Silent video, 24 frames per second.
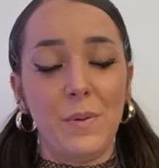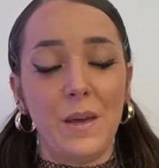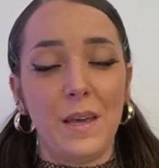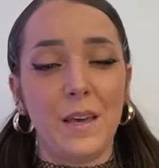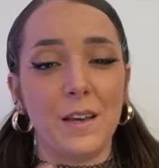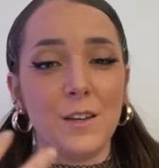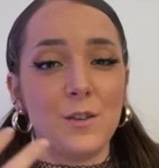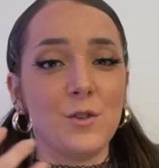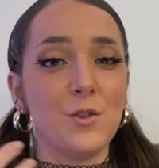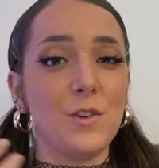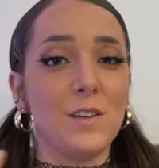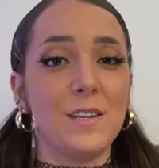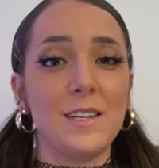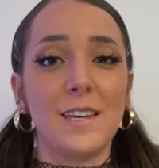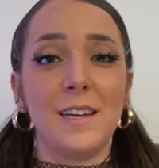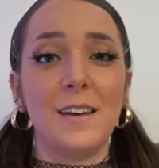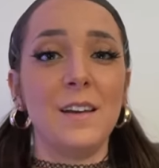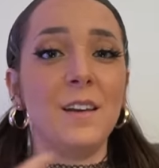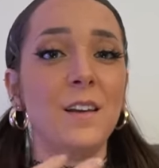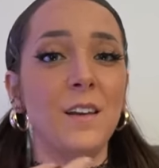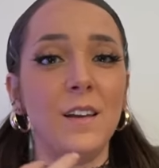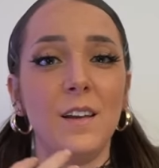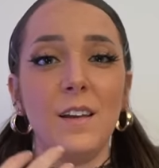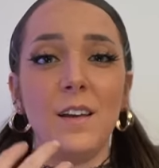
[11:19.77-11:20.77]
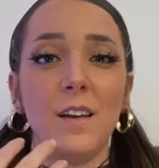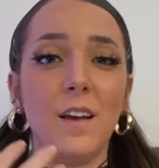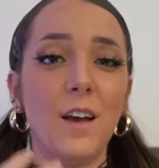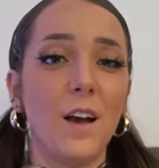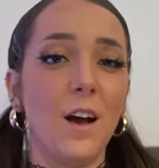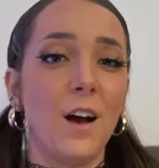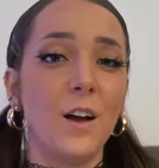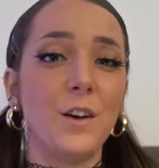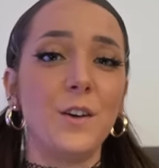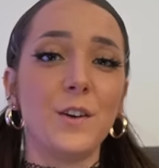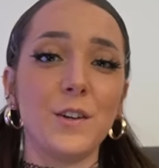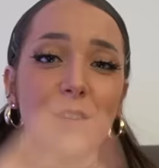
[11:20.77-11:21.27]
because she didn't
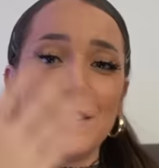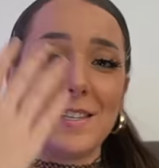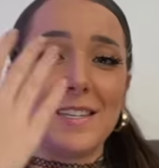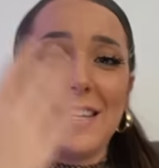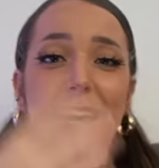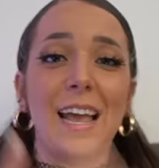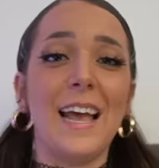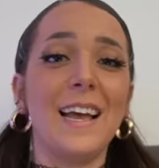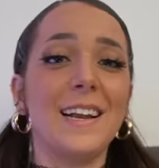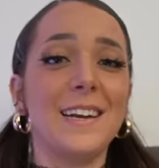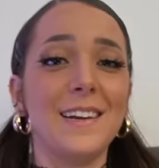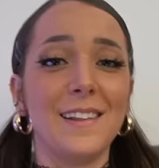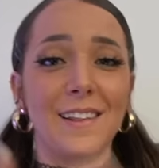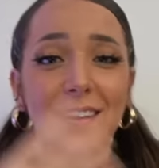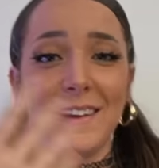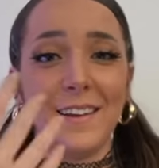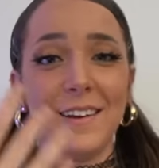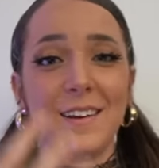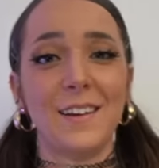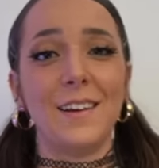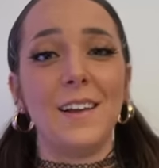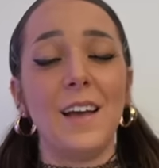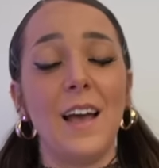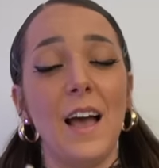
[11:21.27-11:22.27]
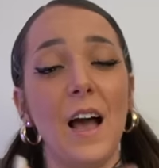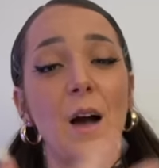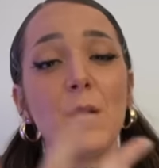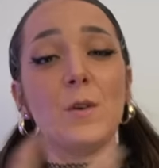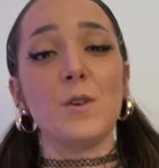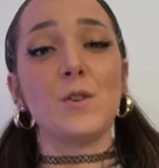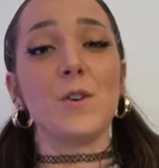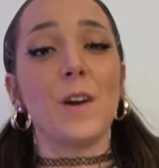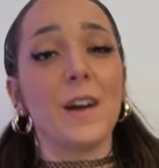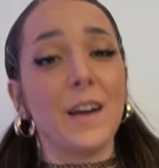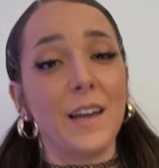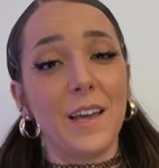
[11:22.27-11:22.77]
understand that I
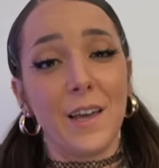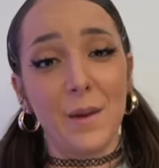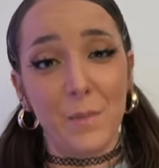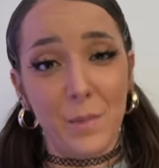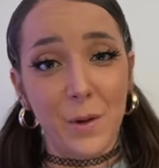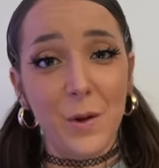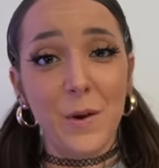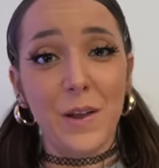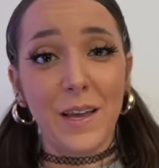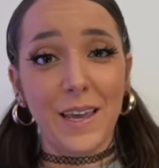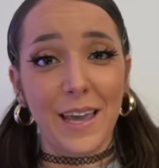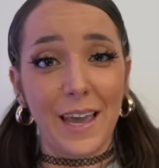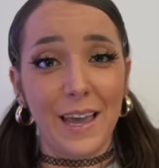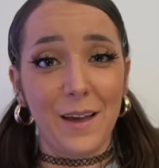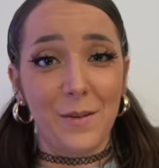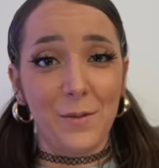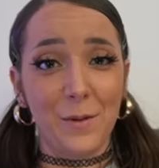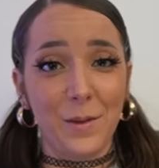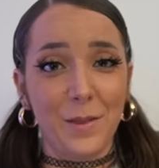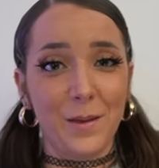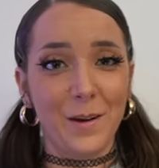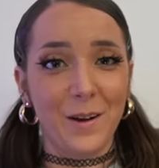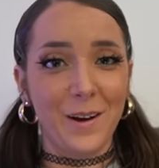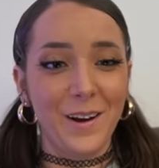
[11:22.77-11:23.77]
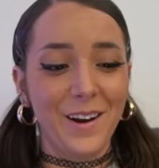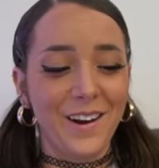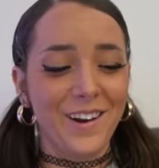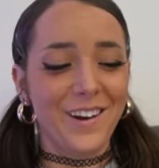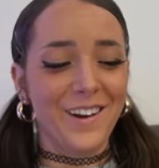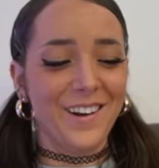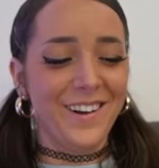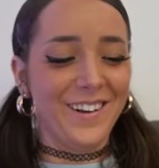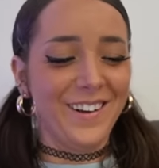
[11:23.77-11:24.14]
was trying to communicate with her.